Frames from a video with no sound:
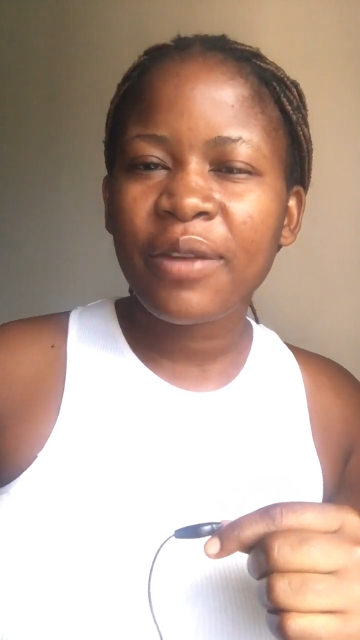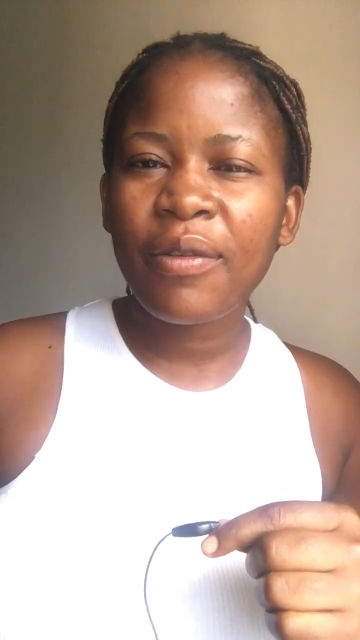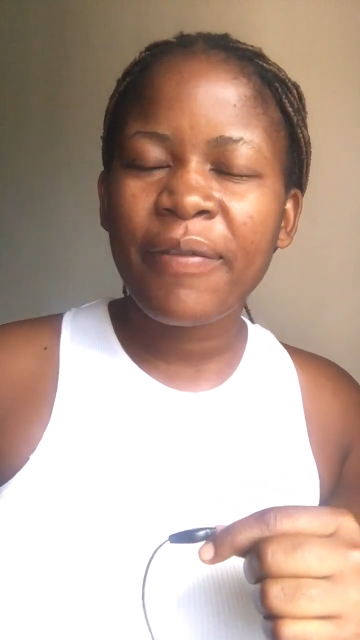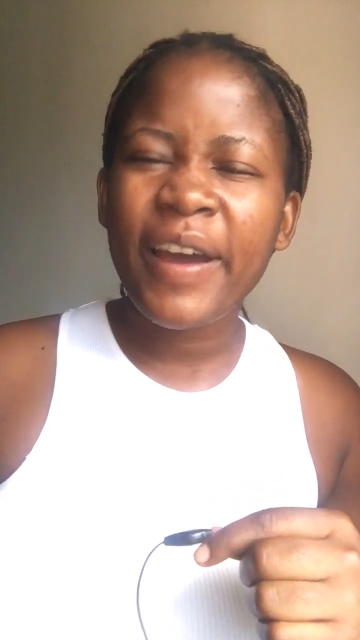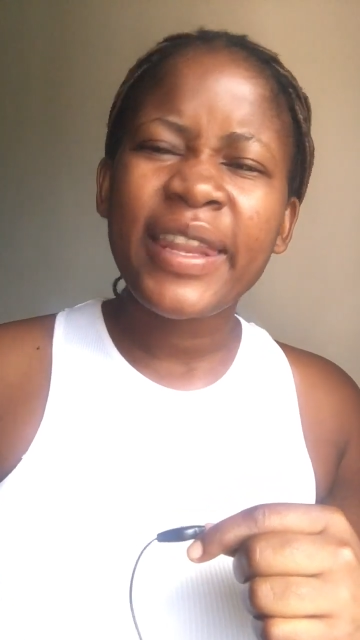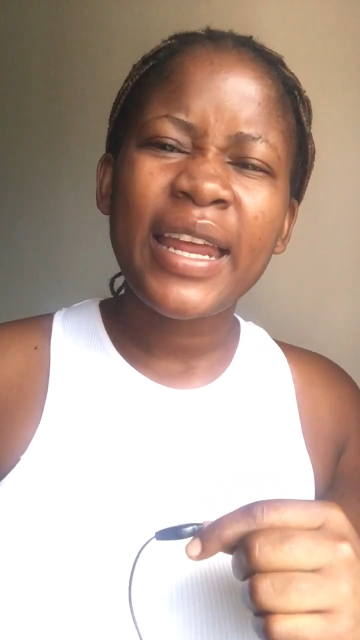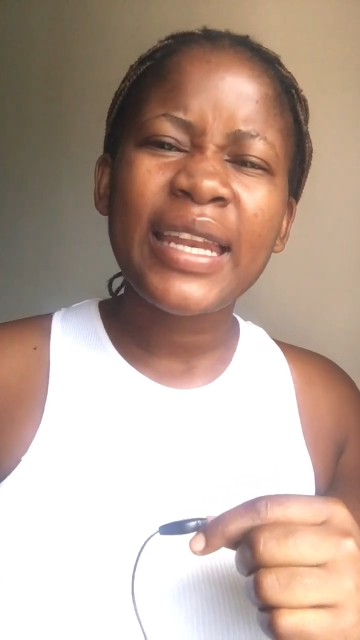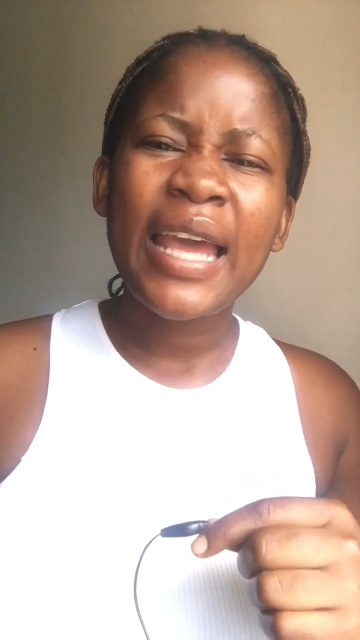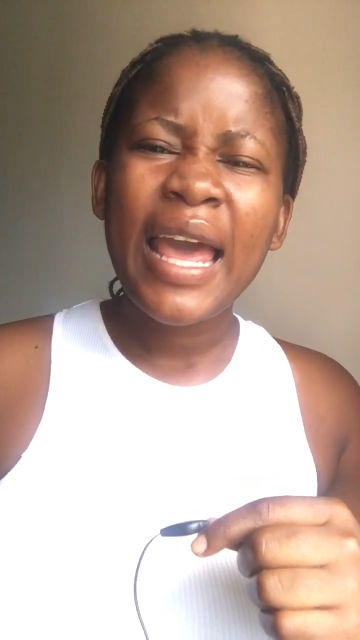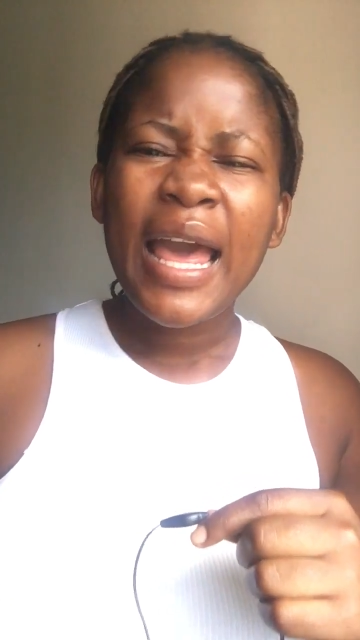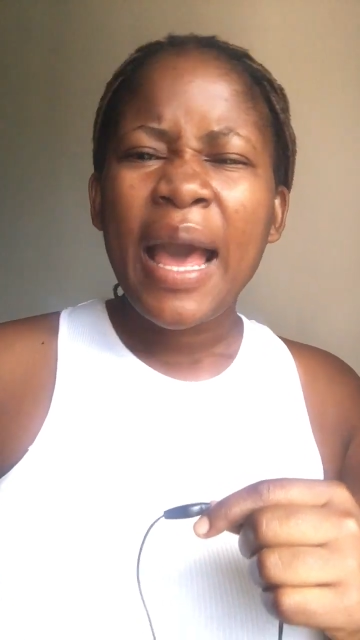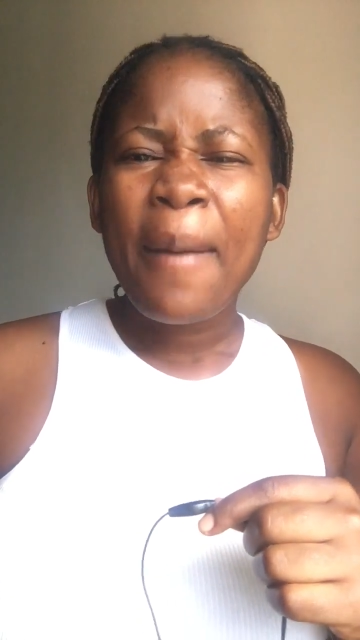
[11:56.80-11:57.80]
find that
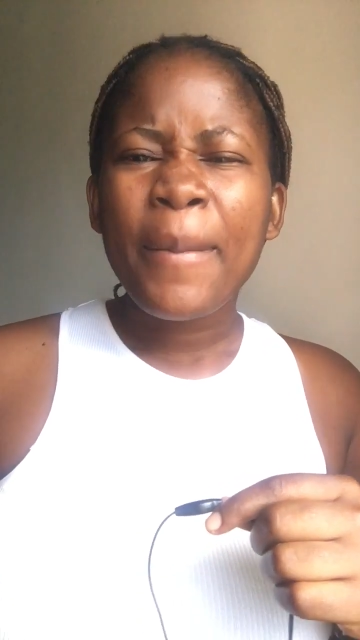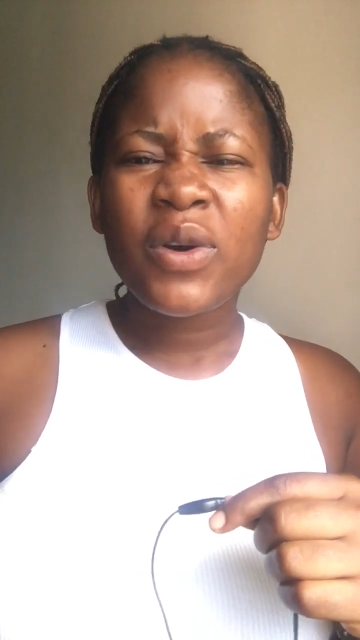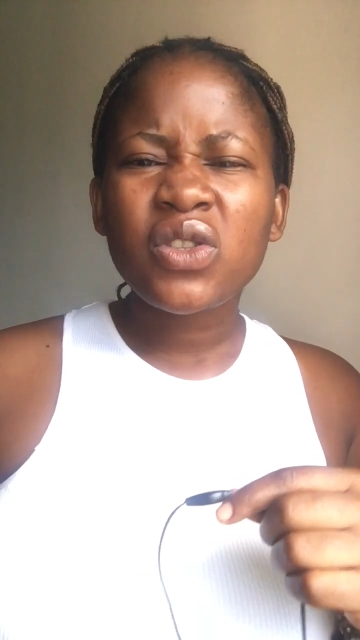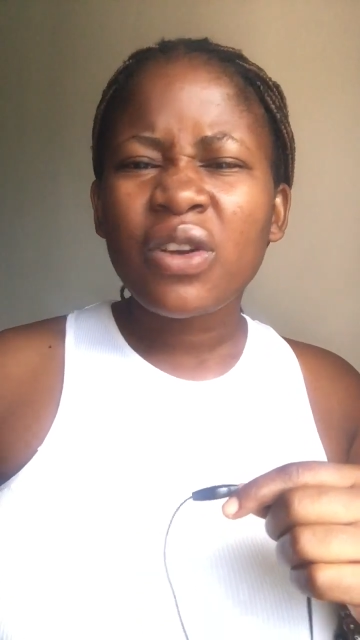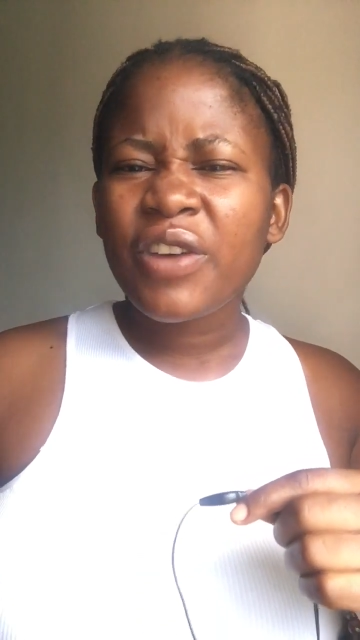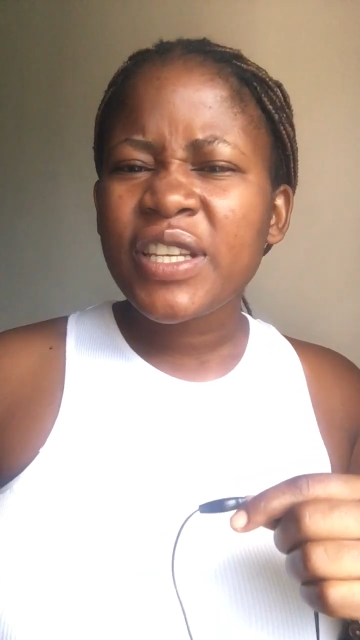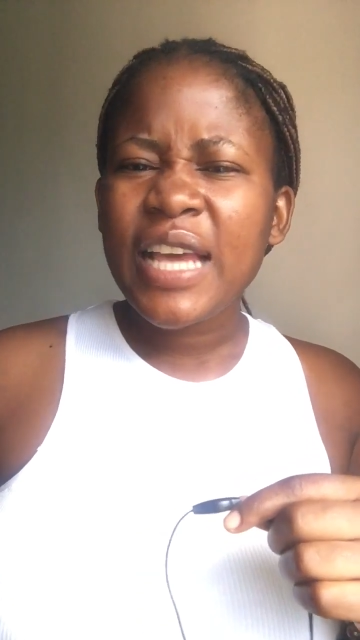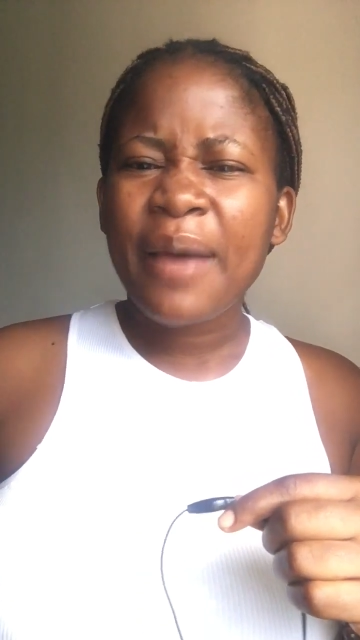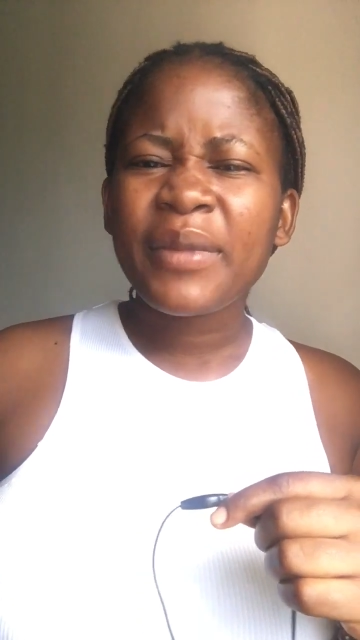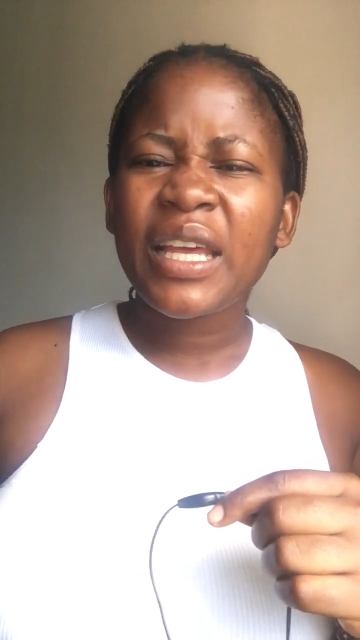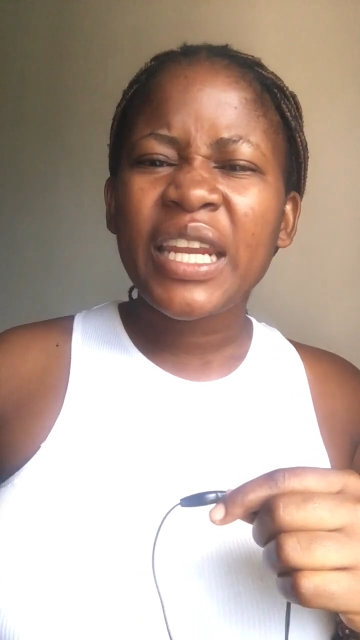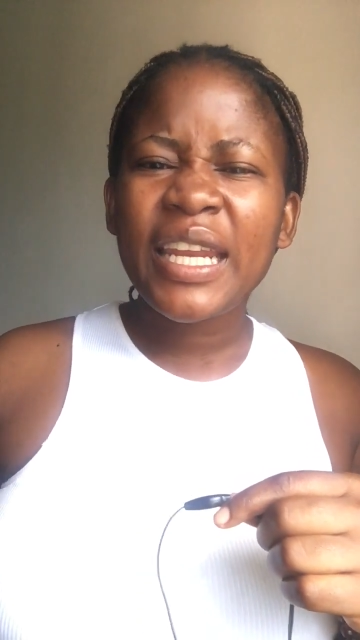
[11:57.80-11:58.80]
most of the
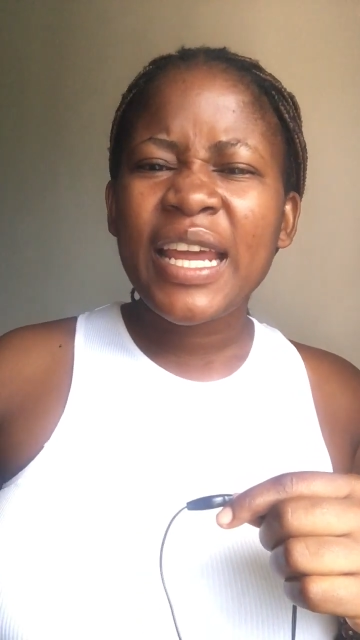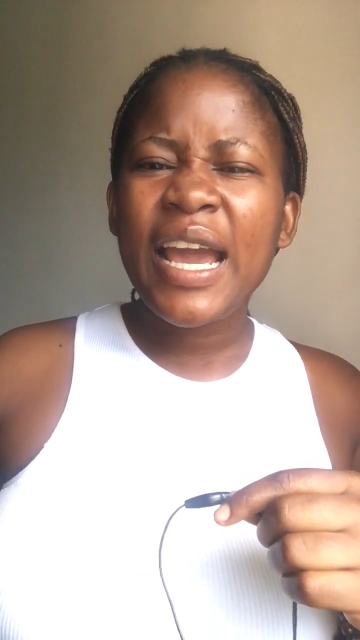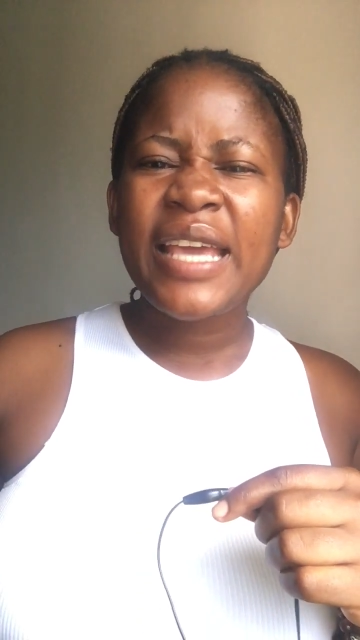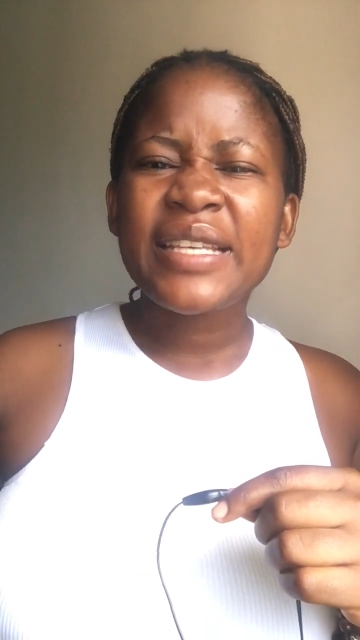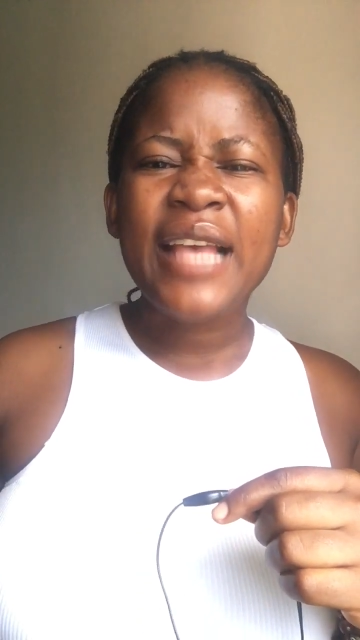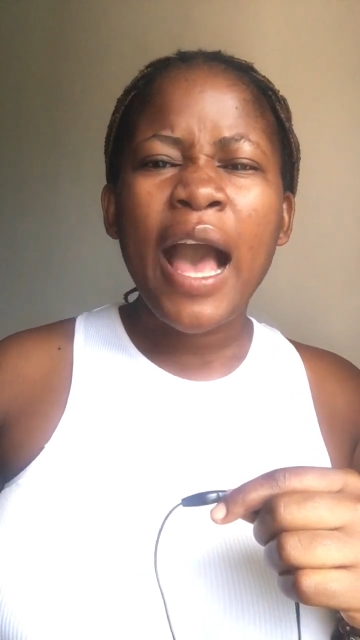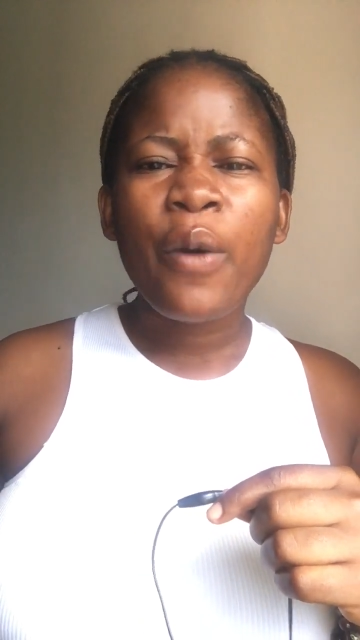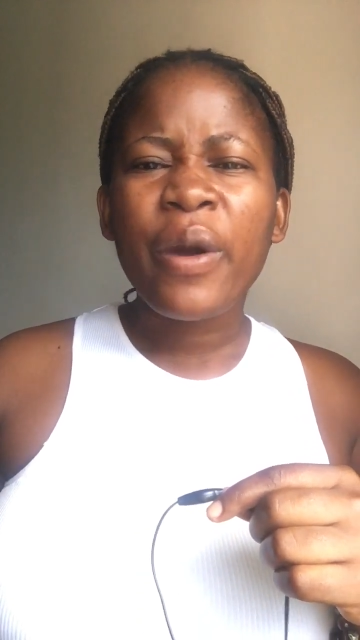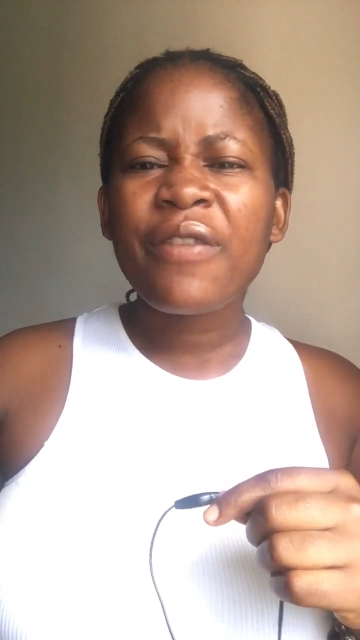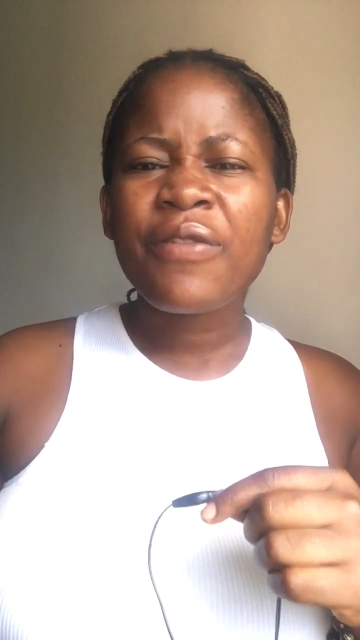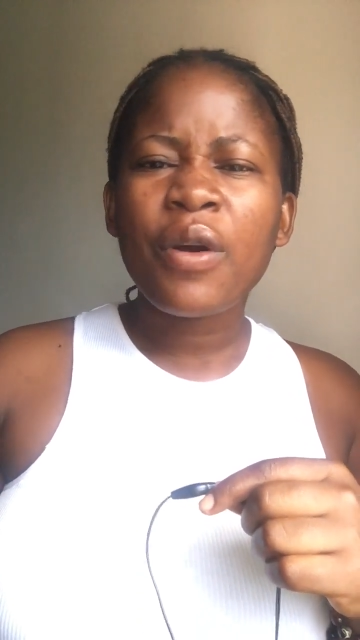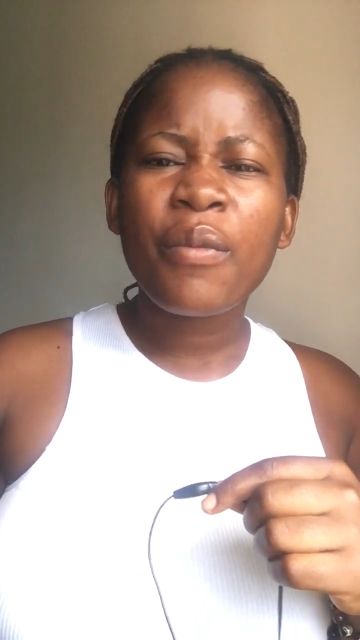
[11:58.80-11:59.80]
time the leader is
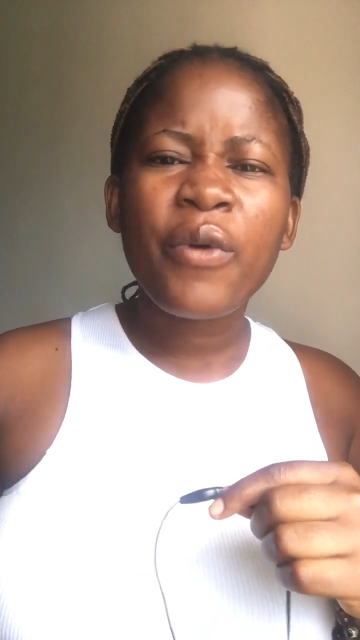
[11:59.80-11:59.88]
away from